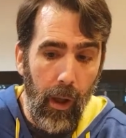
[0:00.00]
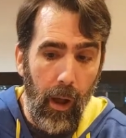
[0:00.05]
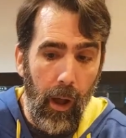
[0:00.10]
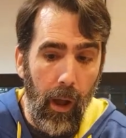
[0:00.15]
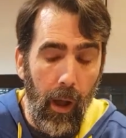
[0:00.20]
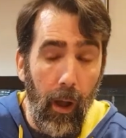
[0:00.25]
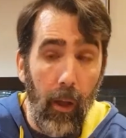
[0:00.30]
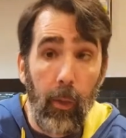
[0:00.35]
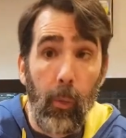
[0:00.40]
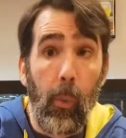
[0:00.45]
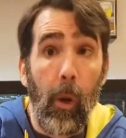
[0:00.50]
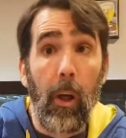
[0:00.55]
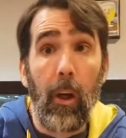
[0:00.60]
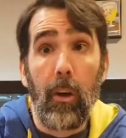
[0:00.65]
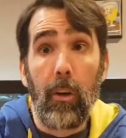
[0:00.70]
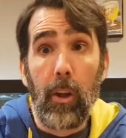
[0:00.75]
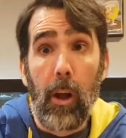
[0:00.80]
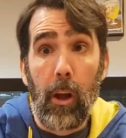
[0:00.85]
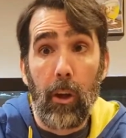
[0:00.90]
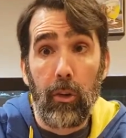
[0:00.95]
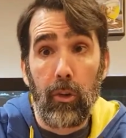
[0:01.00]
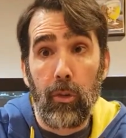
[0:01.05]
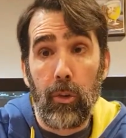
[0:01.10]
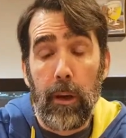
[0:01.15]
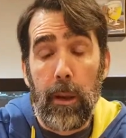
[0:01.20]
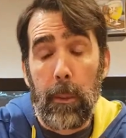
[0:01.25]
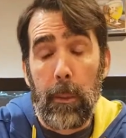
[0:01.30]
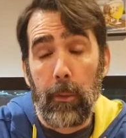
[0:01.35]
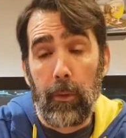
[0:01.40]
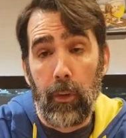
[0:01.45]
The Well of Lost
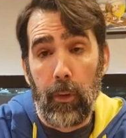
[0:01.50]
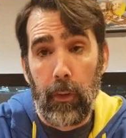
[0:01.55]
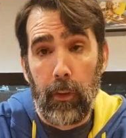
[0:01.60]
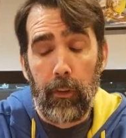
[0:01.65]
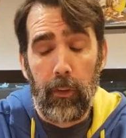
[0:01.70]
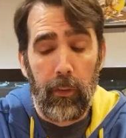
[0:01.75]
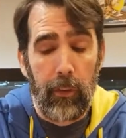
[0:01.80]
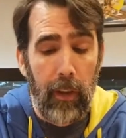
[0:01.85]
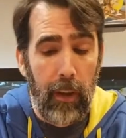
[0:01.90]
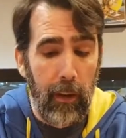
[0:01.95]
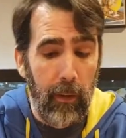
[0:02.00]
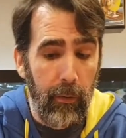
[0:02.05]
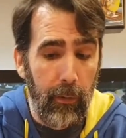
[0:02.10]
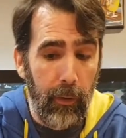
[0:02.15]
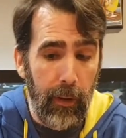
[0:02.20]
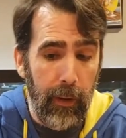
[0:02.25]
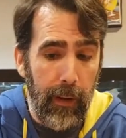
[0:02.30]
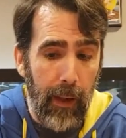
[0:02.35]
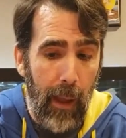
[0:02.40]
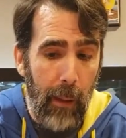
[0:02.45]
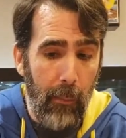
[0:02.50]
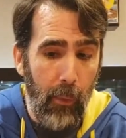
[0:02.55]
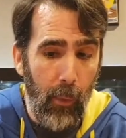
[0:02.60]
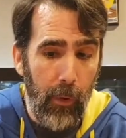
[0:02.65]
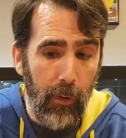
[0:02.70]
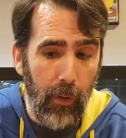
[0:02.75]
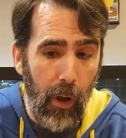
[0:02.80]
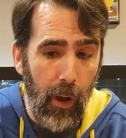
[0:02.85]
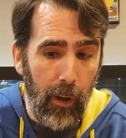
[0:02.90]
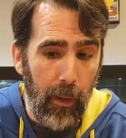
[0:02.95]
Dreams. So this is that infinite combo
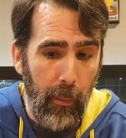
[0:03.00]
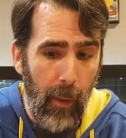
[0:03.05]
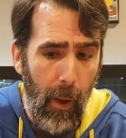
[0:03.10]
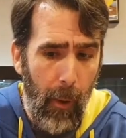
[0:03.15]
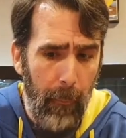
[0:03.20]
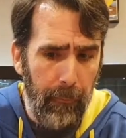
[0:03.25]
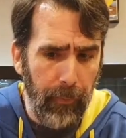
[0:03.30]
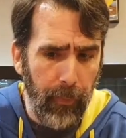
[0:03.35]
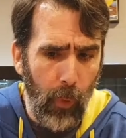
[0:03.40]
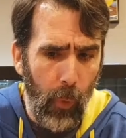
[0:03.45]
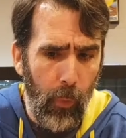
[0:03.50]
we talked about.